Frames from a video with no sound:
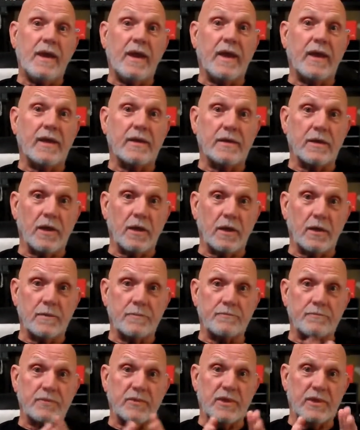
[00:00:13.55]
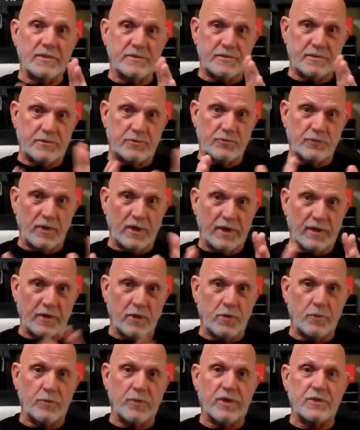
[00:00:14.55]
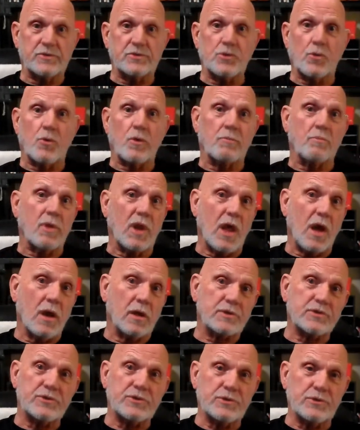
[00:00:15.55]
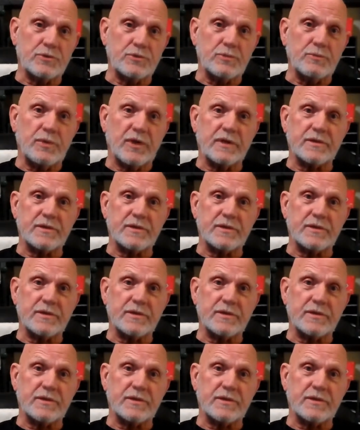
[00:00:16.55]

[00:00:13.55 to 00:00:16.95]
and it's really going to be a short blog too.